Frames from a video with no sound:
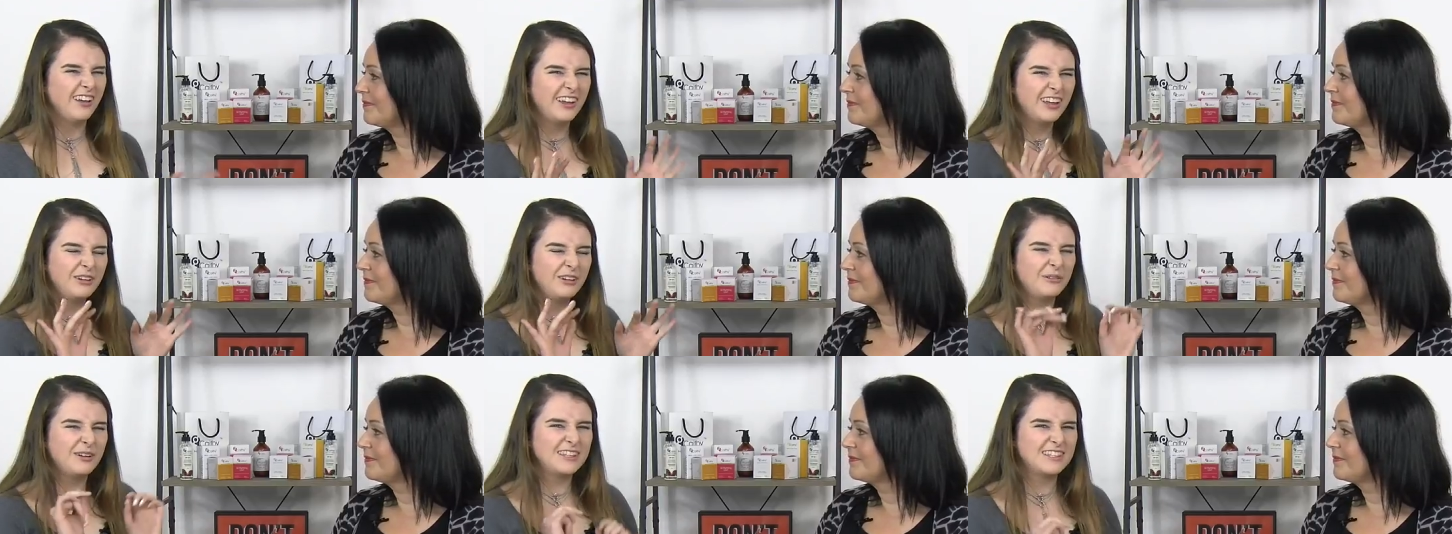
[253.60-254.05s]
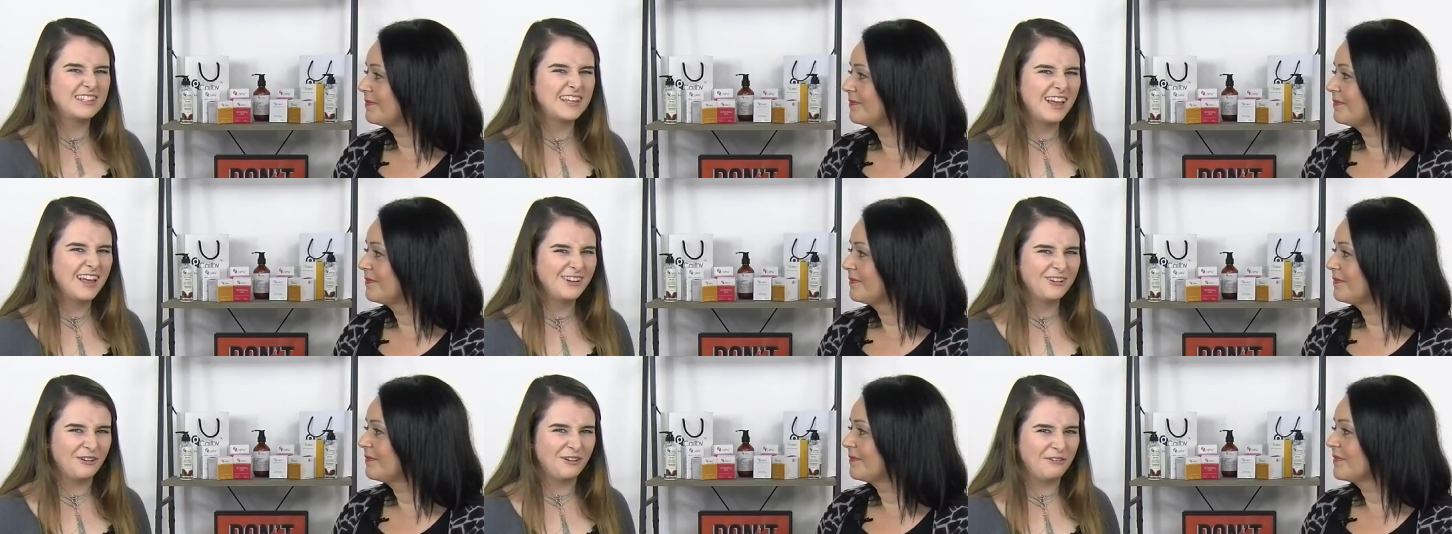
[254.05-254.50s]
Speaker 1: "Hey, what's
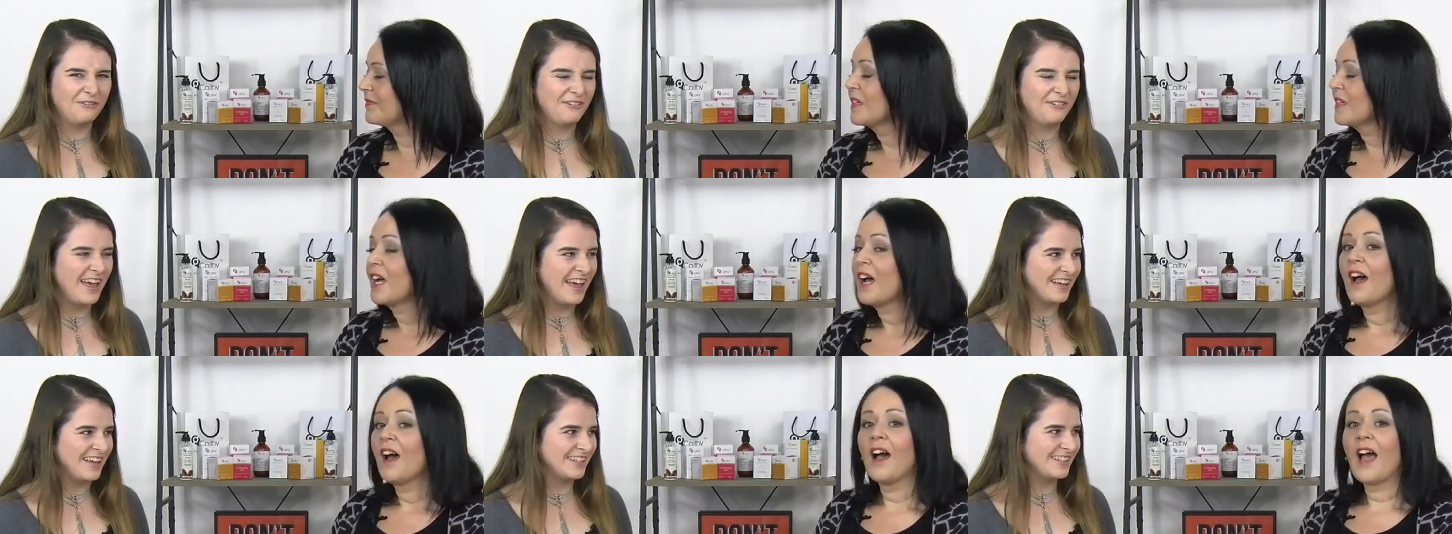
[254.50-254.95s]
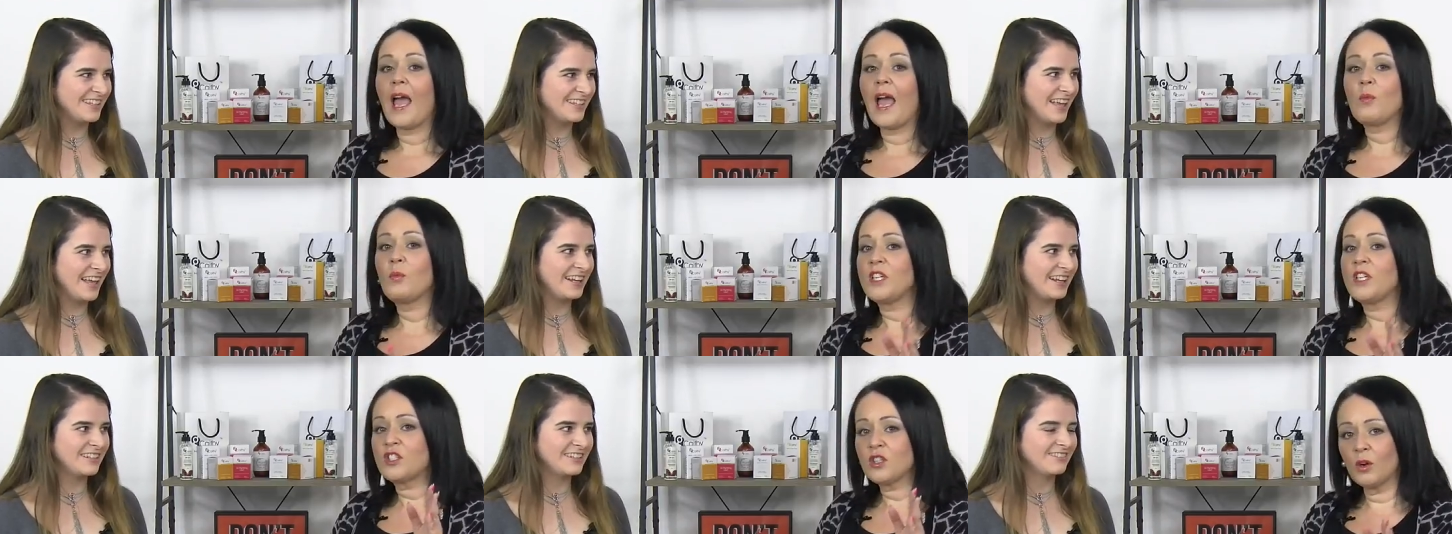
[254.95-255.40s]
that on your face?"
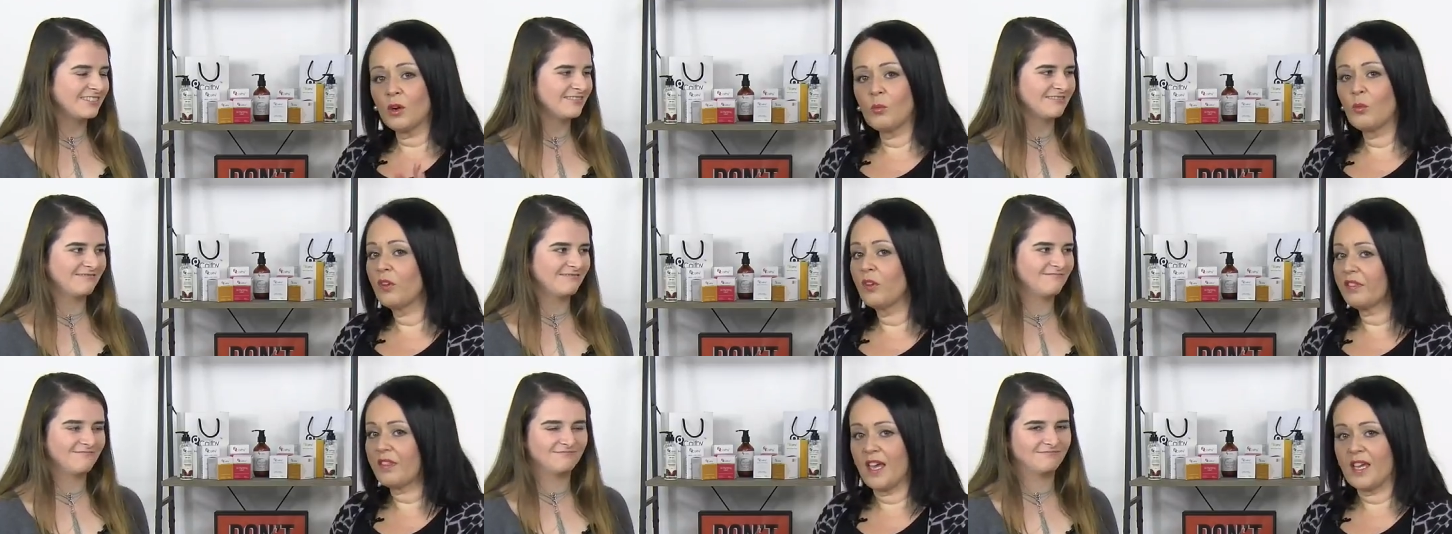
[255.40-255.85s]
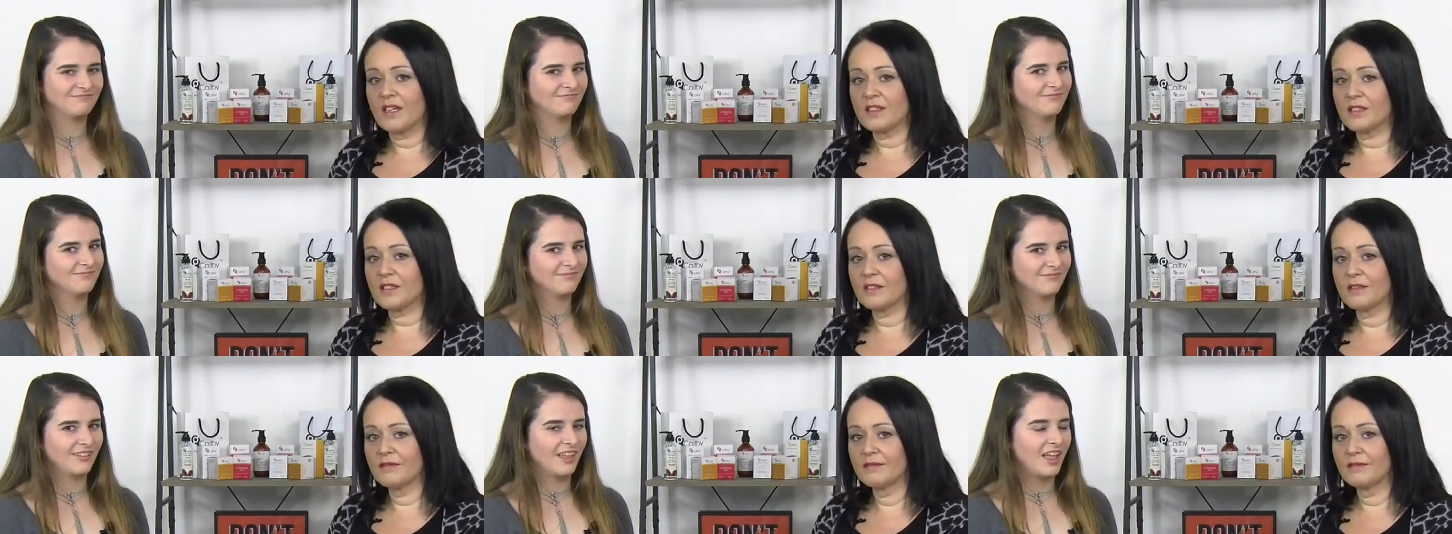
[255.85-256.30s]
Speaker 2: And, and we don't want that.
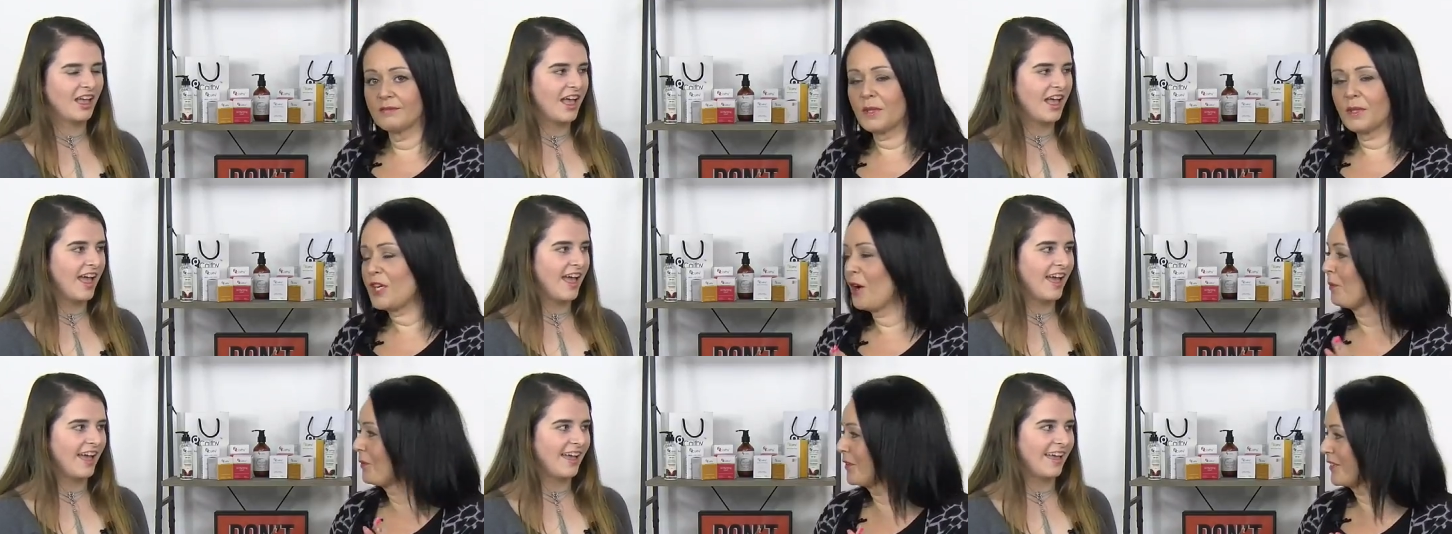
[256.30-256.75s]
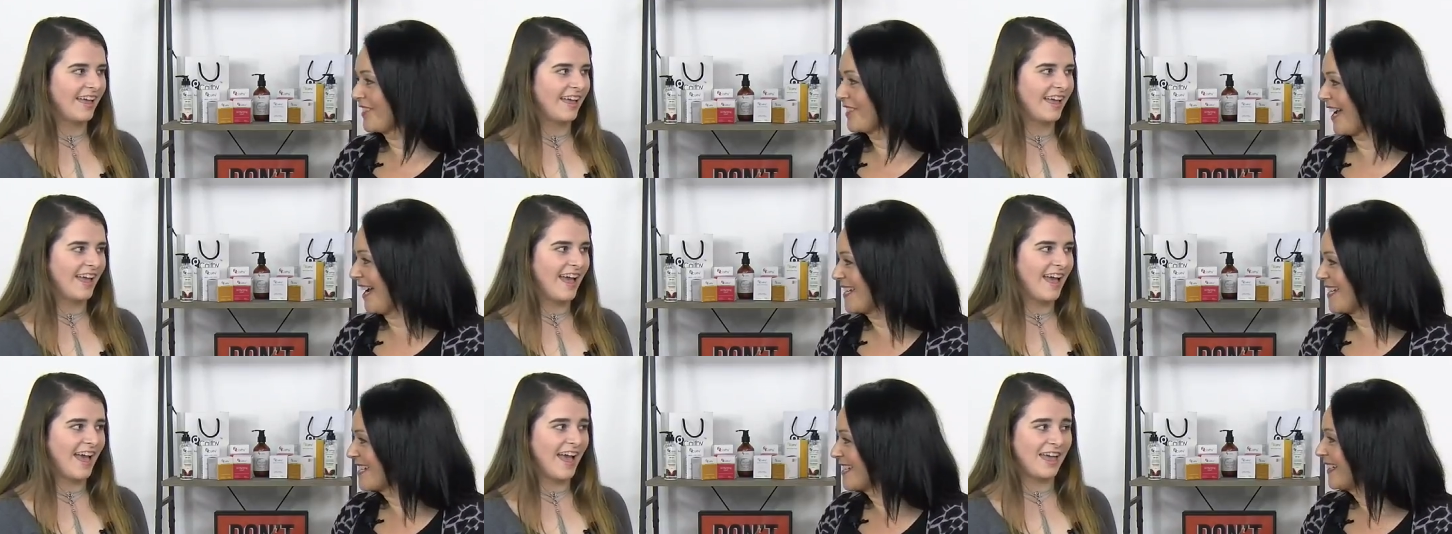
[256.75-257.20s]
We don't want
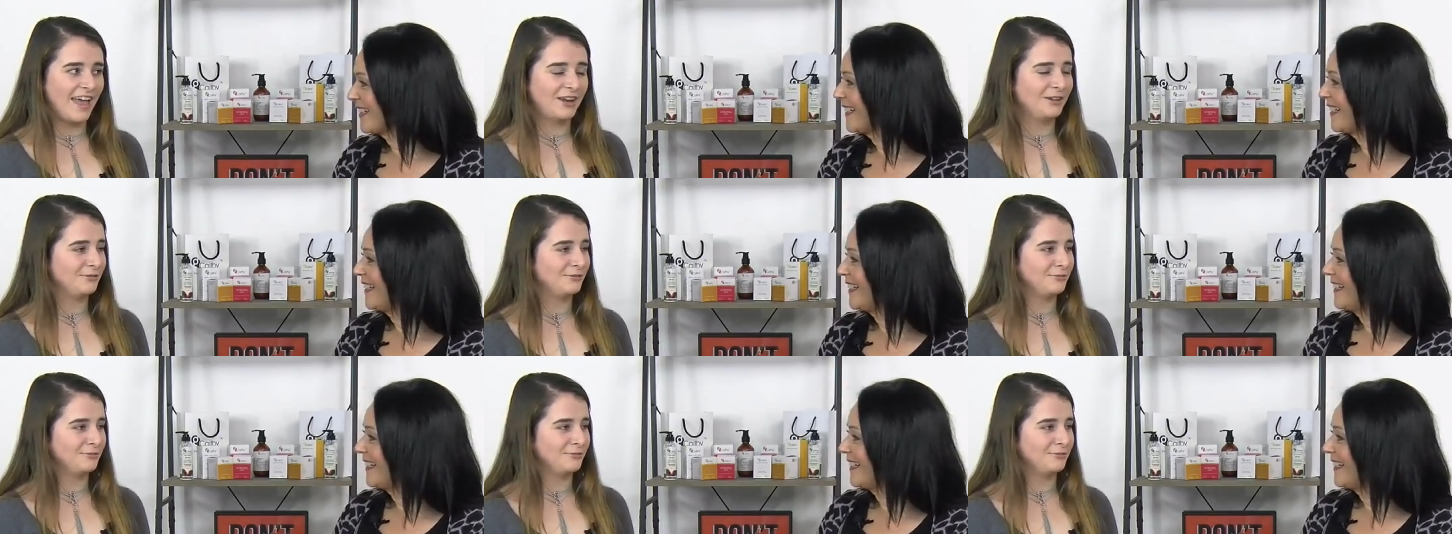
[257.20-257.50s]
that. and it